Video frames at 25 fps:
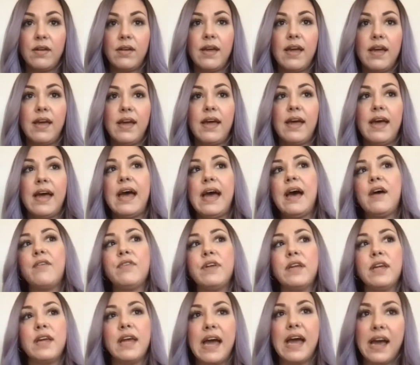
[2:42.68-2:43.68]

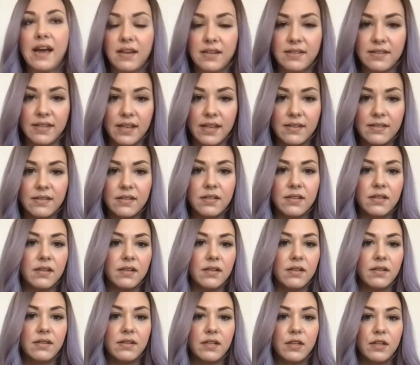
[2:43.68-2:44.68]
having access
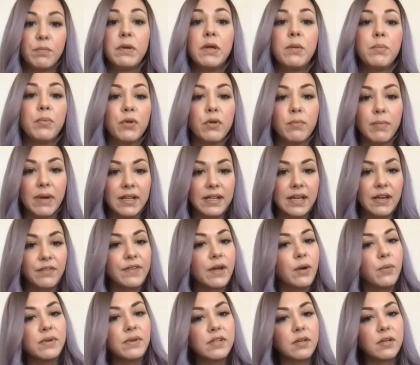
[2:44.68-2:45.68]
to the people in my life
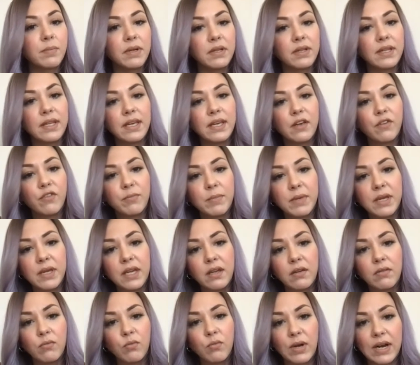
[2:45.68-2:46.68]
that would typically give
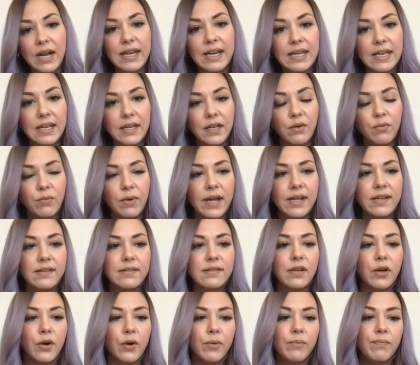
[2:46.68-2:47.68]
me what I needed. Right.
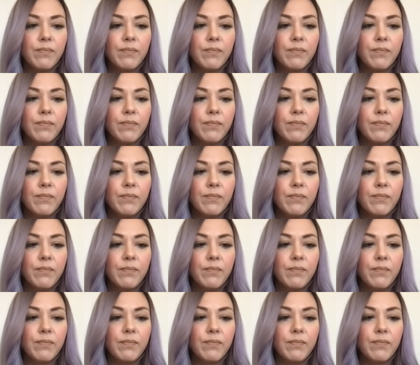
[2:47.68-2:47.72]
So,